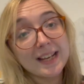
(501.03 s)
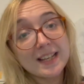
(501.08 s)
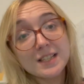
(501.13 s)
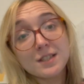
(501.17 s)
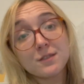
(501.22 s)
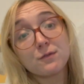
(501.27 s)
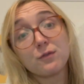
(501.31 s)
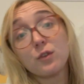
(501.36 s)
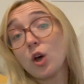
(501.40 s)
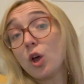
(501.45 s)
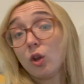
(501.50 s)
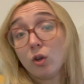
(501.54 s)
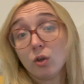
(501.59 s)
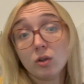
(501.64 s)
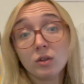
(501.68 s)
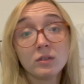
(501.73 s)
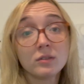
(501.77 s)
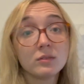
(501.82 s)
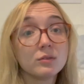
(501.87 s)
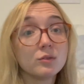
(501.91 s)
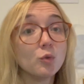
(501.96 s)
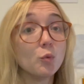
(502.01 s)
is
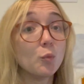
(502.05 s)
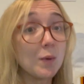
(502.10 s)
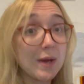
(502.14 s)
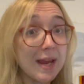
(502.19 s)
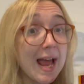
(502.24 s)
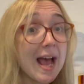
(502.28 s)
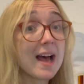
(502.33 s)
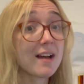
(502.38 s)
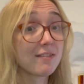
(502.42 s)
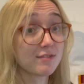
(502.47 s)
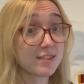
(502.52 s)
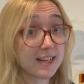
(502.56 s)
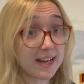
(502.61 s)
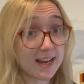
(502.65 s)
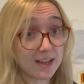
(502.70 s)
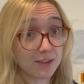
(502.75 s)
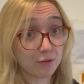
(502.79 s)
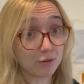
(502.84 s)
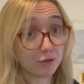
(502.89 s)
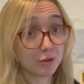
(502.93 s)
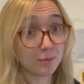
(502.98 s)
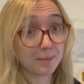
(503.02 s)
full, we have to
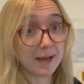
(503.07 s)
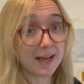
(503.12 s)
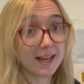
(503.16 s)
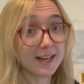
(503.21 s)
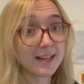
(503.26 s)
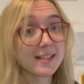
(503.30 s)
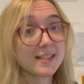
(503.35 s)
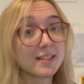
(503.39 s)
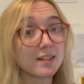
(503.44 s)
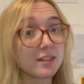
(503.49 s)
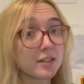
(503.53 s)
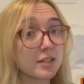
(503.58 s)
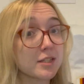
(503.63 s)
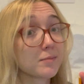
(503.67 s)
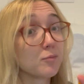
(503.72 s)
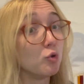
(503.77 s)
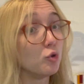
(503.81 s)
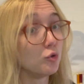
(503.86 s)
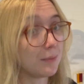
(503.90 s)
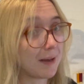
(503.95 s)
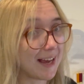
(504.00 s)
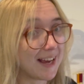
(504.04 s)
get through the bag. It's a nice
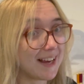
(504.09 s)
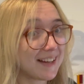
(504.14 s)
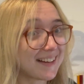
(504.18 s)
small bag.